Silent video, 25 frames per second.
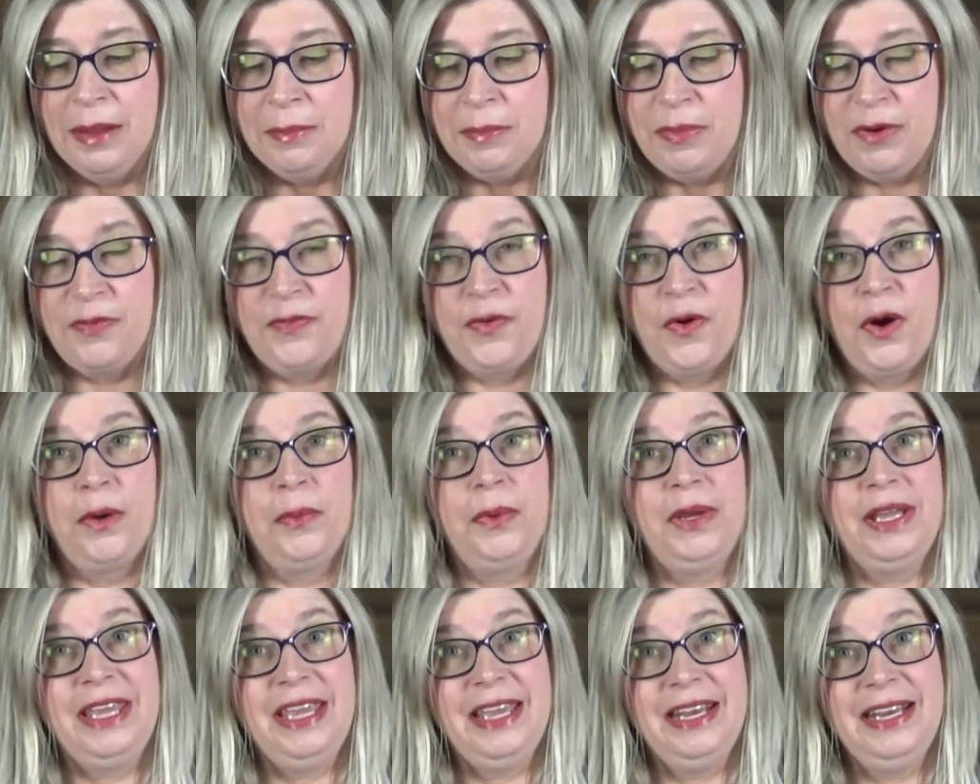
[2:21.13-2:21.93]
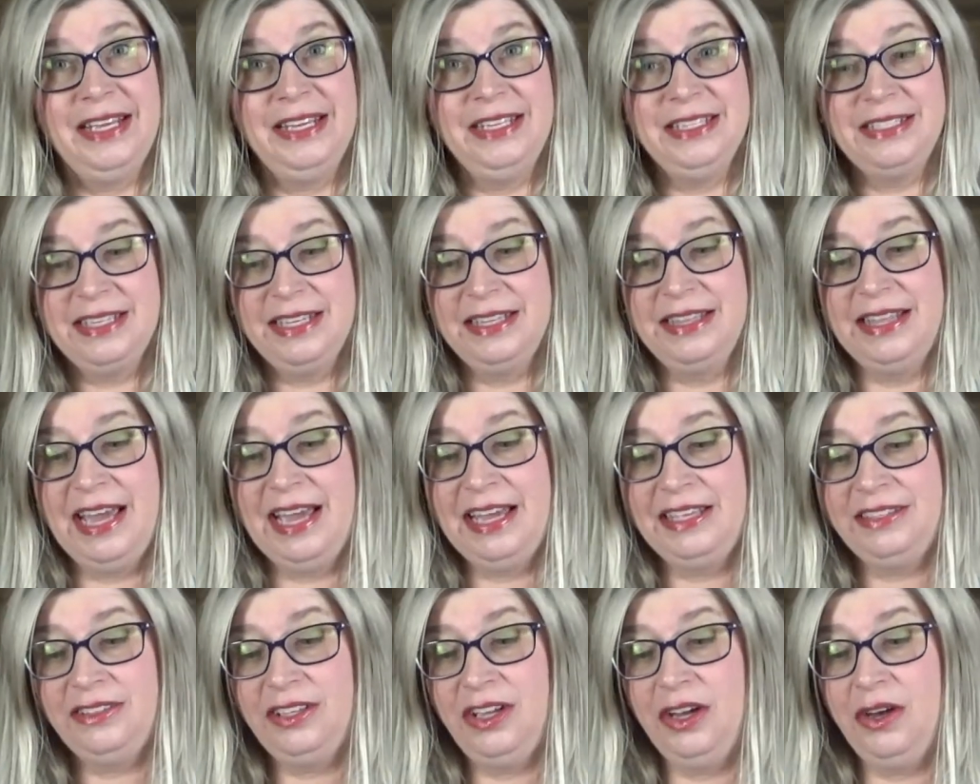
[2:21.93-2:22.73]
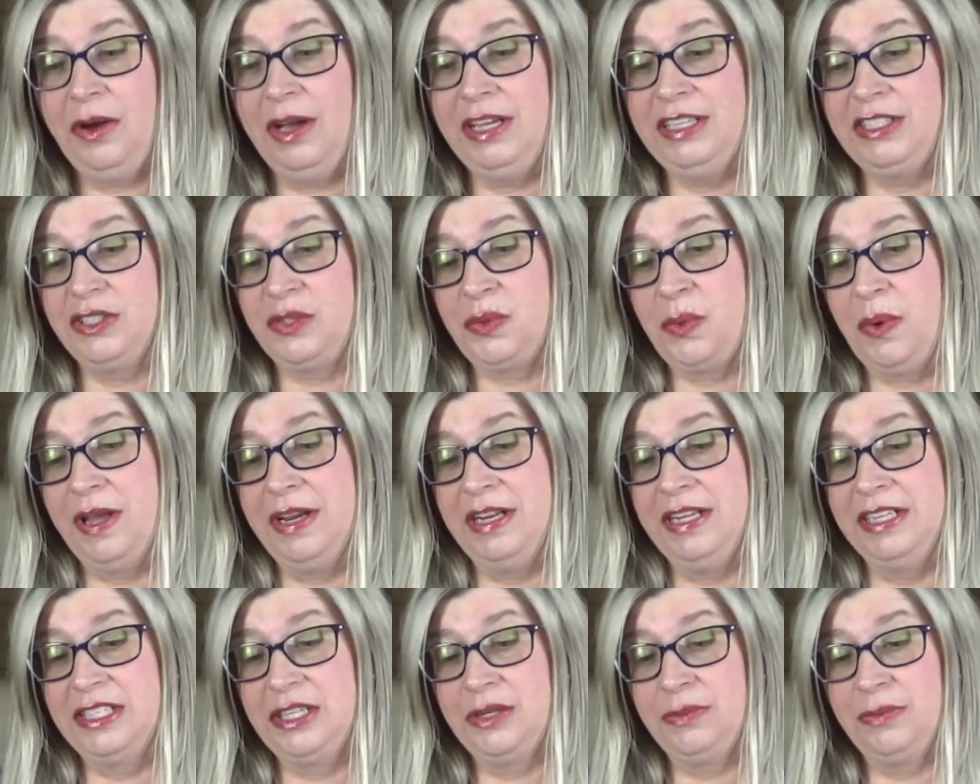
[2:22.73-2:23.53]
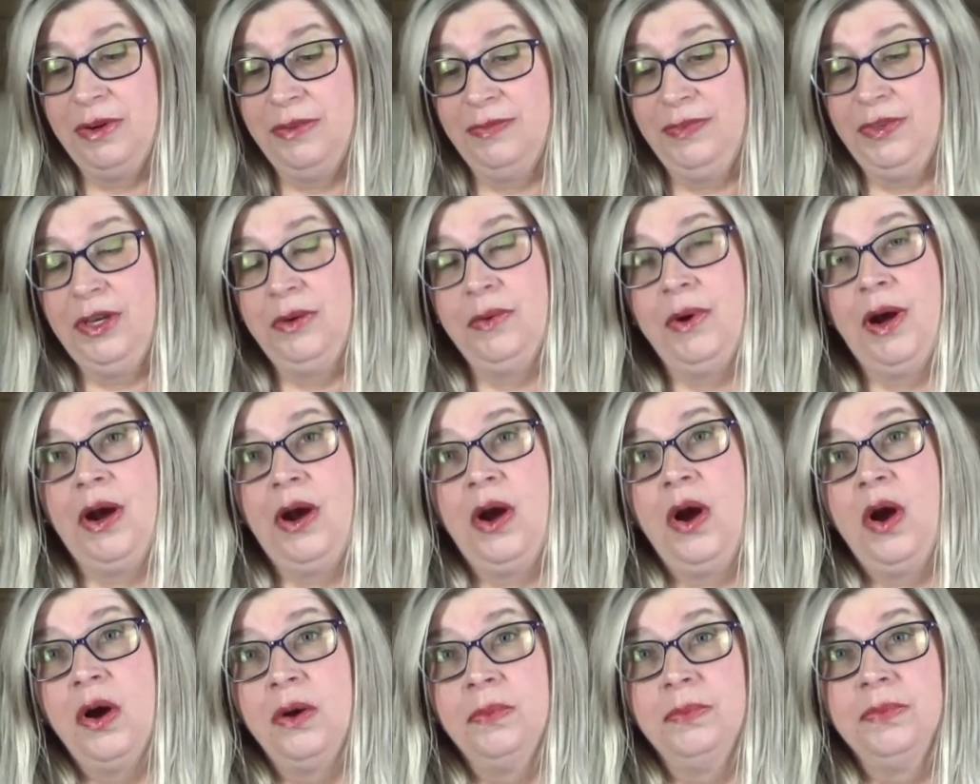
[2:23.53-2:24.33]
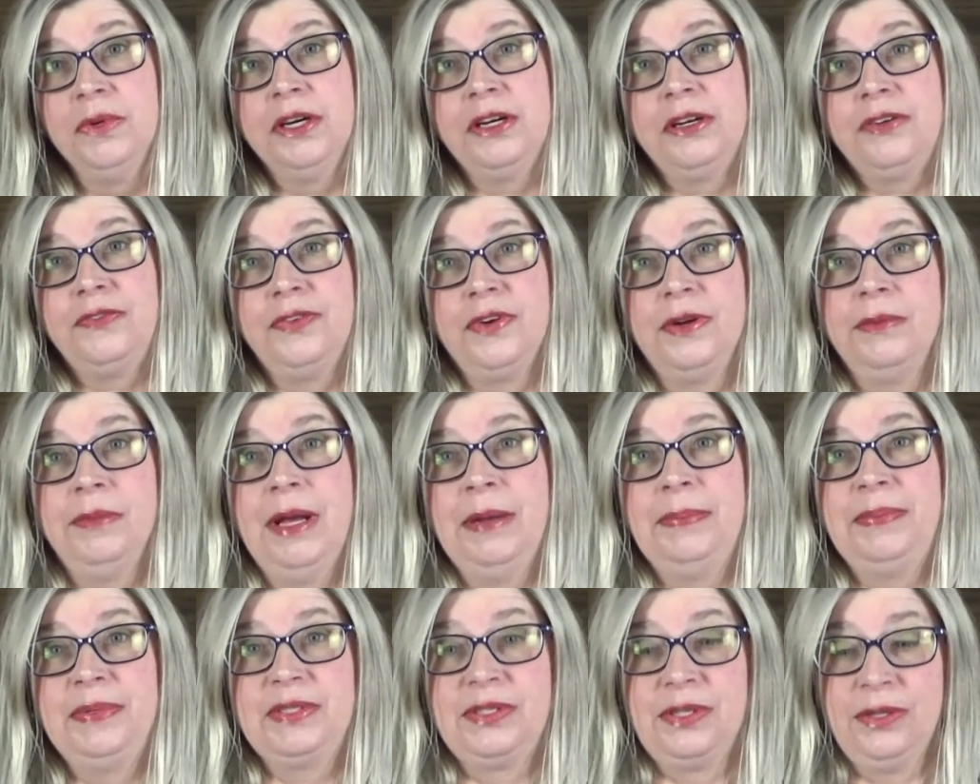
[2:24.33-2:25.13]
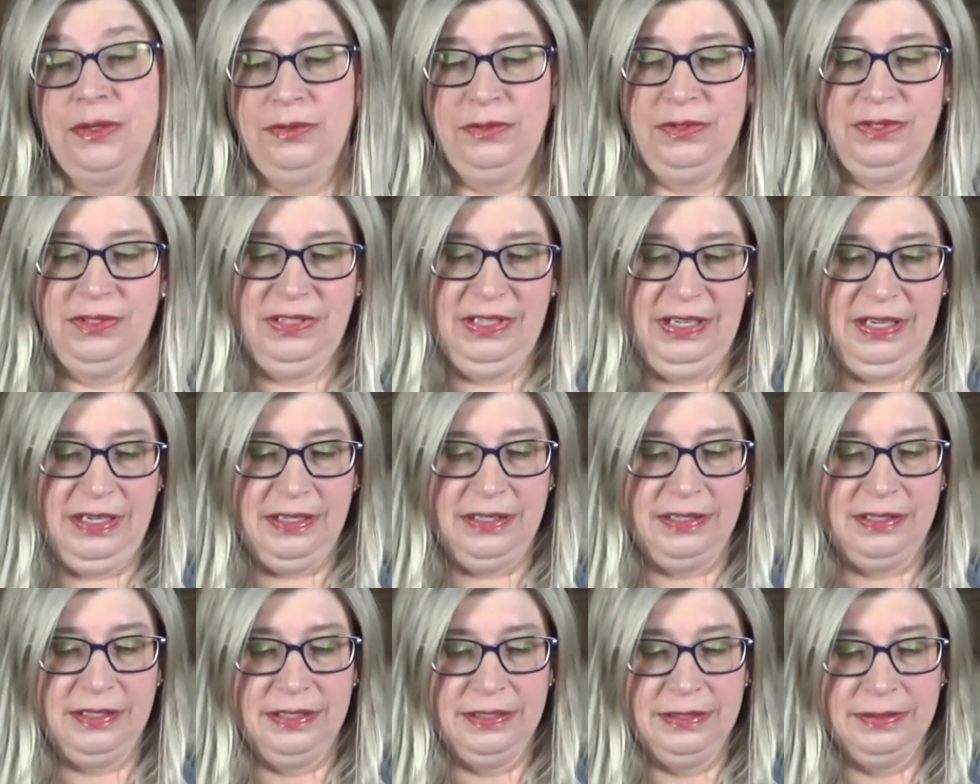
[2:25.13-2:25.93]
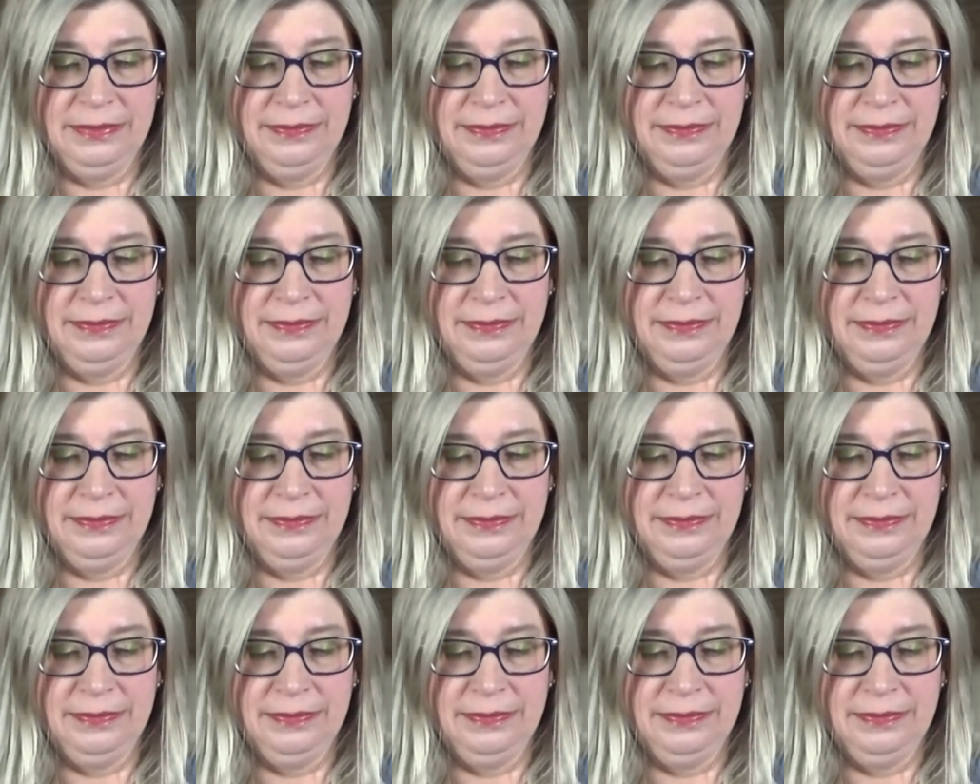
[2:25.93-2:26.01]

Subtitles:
Before we get into that, though, I just wanted to review our homework from episode 6.